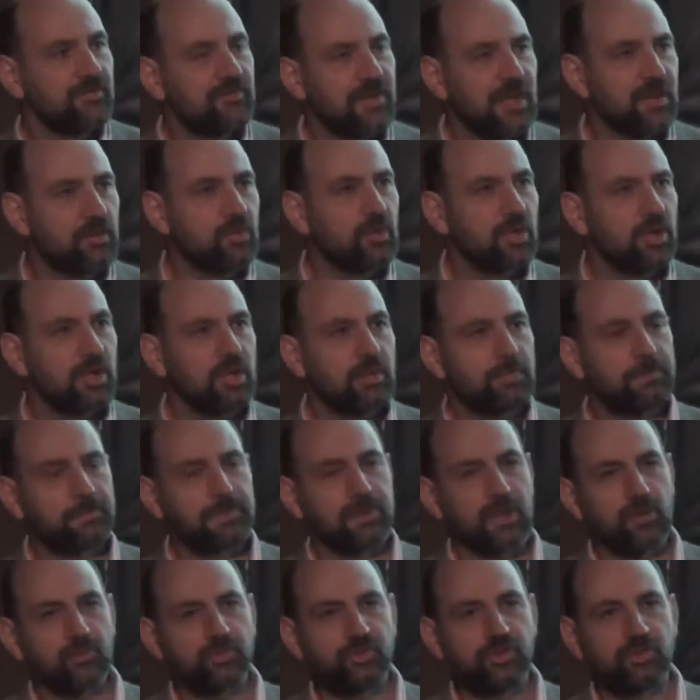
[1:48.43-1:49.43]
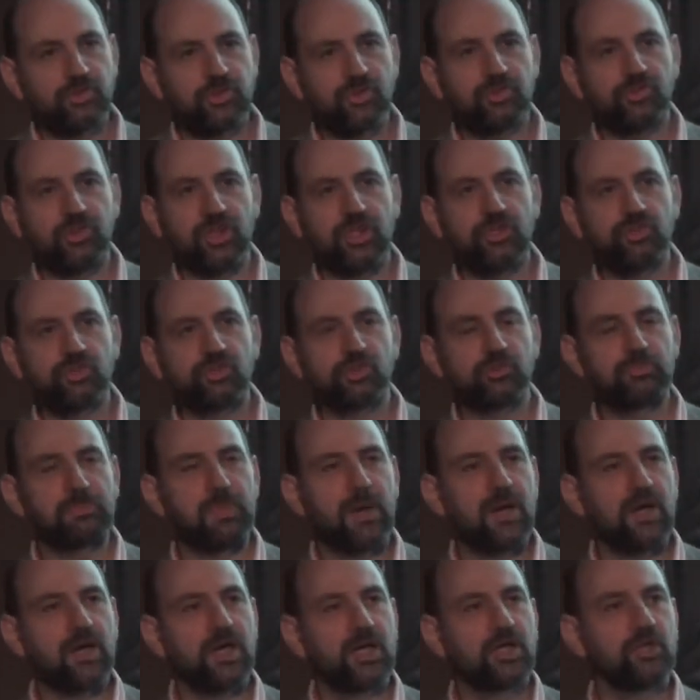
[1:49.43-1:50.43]
they were processes
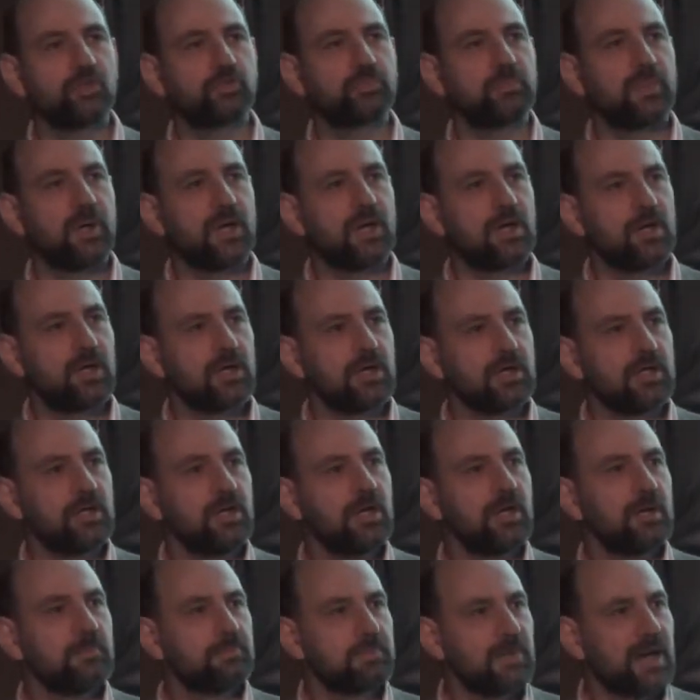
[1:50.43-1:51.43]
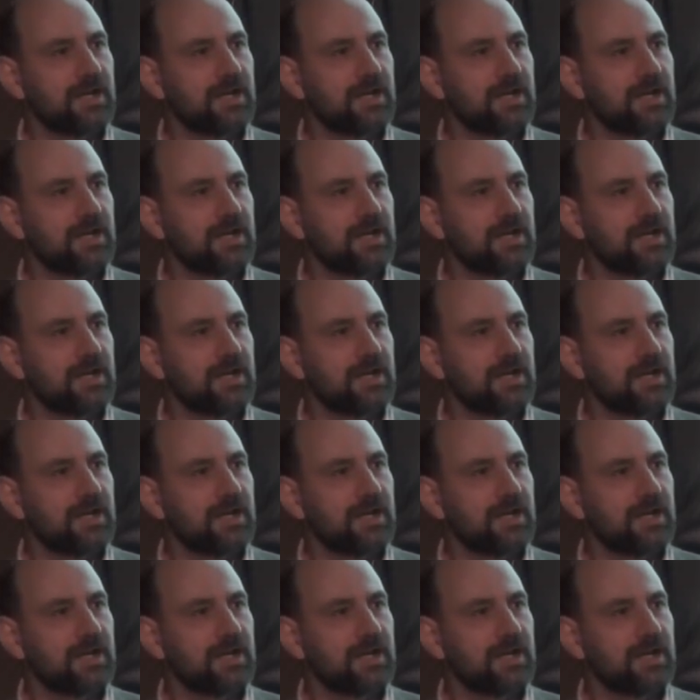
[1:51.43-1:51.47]
inspired by